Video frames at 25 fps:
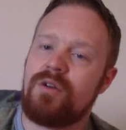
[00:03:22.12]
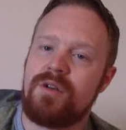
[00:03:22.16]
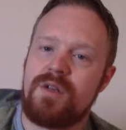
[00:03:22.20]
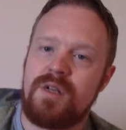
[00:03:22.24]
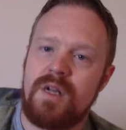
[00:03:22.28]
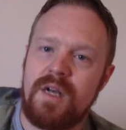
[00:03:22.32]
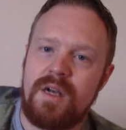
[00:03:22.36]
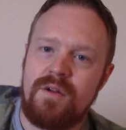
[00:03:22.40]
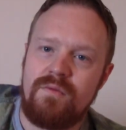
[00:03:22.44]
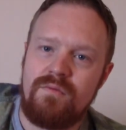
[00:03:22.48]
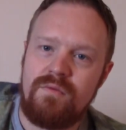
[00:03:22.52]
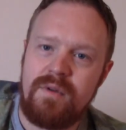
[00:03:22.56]
Looks
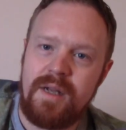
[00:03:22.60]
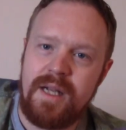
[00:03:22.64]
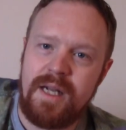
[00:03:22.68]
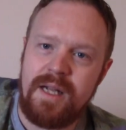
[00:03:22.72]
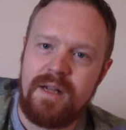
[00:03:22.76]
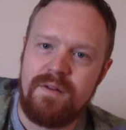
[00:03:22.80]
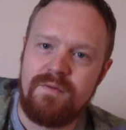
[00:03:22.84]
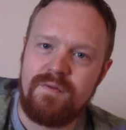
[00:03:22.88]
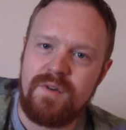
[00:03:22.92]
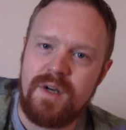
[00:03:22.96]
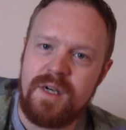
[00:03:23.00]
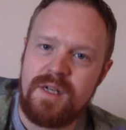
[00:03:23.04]
like a
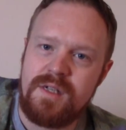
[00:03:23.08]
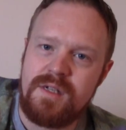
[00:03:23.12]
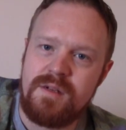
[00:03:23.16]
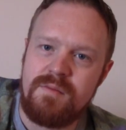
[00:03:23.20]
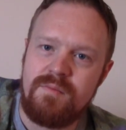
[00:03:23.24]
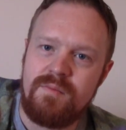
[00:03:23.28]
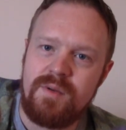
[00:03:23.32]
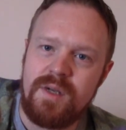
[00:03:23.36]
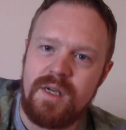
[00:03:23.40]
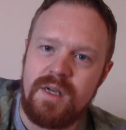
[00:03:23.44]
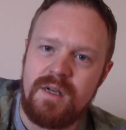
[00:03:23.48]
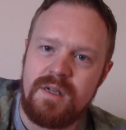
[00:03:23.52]
really
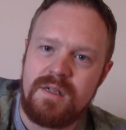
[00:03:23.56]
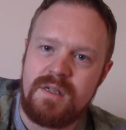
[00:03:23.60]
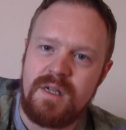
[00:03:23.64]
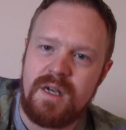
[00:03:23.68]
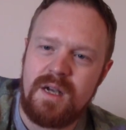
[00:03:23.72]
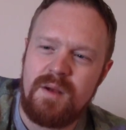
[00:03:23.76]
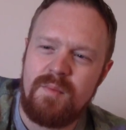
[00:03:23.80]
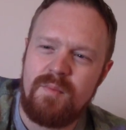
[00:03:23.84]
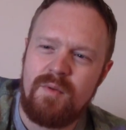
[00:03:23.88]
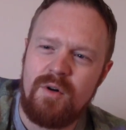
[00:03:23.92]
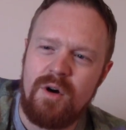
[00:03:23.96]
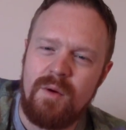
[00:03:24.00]
inviting beer. It's
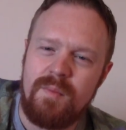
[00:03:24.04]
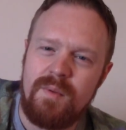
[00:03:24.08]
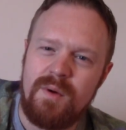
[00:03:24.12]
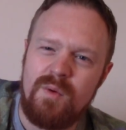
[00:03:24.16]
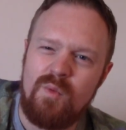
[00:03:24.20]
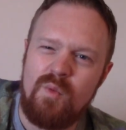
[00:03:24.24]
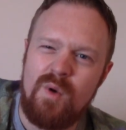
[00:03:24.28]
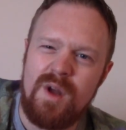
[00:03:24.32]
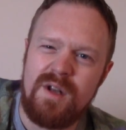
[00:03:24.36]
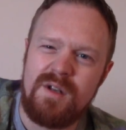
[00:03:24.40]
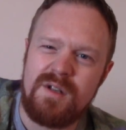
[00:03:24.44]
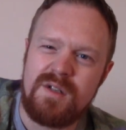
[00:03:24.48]
like a proper
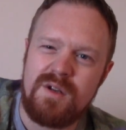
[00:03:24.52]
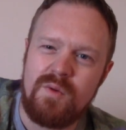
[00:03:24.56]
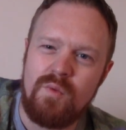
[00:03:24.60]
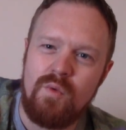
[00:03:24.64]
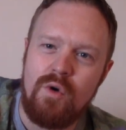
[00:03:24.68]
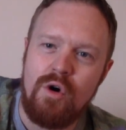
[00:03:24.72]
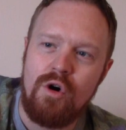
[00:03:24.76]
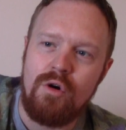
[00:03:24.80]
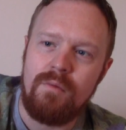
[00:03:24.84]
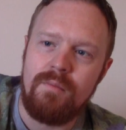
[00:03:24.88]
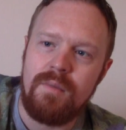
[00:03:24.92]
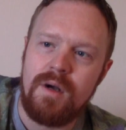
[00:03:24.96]
winter
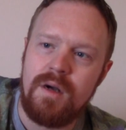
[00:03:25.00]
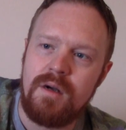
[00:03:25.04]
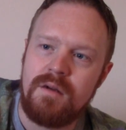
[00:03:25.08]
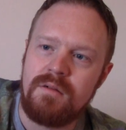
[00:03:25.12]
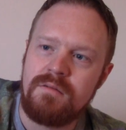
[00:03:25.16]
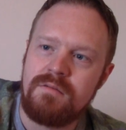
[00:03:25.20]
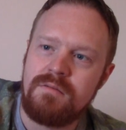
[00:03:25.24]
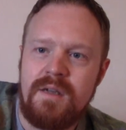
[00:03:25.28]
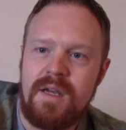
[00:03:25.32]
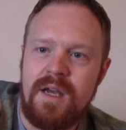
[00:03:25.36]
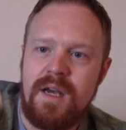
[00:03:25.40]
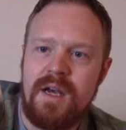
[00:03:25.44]

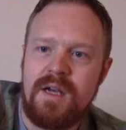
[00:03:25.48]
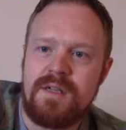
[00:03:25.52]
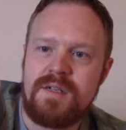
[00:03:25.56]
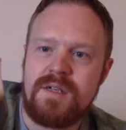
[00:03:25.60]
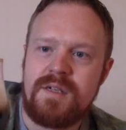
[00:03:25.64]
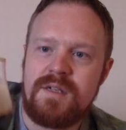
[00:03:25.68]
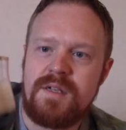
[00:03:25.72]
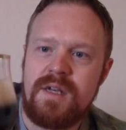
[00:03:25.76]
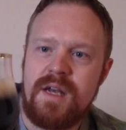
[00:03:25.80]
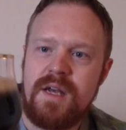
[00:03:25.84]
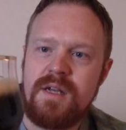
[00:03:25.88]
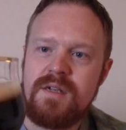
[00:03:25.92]
warmer. Yeah, as I
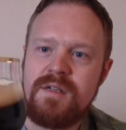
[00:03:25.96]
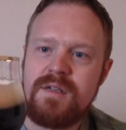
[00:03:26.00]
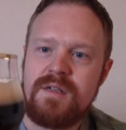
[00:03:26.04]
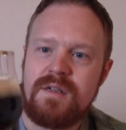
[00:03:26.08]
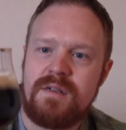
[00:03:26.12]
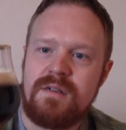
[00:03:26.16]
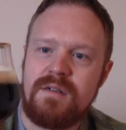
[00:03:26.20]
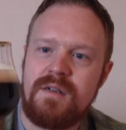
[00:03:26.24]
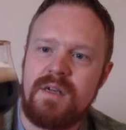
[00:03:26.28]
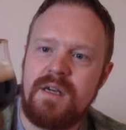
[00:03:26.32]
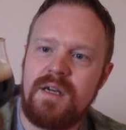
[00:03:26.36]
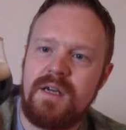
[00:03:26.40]
said,
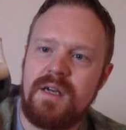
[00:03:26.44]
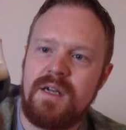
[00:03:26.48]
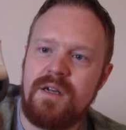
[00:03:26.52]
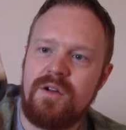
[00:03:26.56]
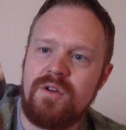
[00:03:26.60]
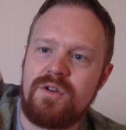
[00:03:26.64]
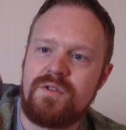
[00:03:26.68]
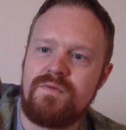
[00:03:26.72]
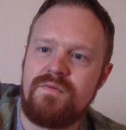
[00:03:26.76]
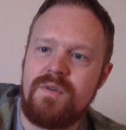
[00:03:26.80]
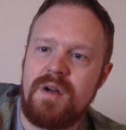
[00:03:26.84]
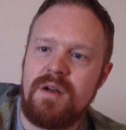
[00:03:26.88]
uh,
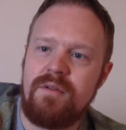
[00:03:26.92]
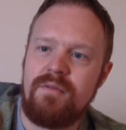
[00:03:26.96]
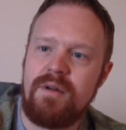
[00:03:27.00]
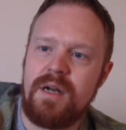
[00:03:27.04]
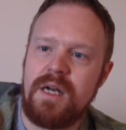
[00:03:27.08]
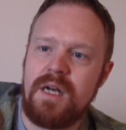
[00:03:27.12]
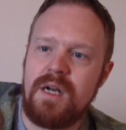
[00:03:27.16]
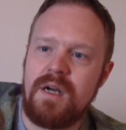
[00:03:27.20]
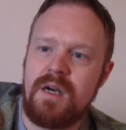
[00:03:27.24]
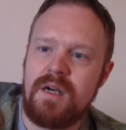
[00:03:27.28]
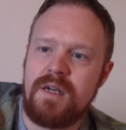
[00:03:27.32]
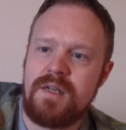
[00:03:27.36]
looks really,
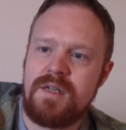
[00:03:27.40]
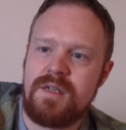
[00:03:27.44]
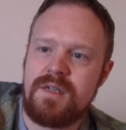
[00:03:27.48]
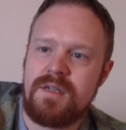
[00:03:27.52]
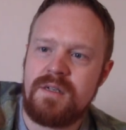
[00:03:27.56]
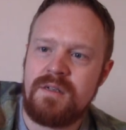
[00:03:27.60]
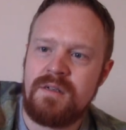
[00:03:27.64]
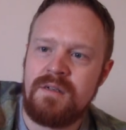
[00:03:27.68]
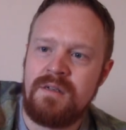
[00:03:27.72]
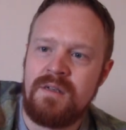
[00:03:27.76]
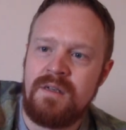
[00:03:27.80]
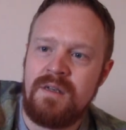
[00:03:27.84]
really
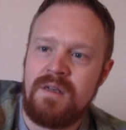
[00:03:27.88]
nice.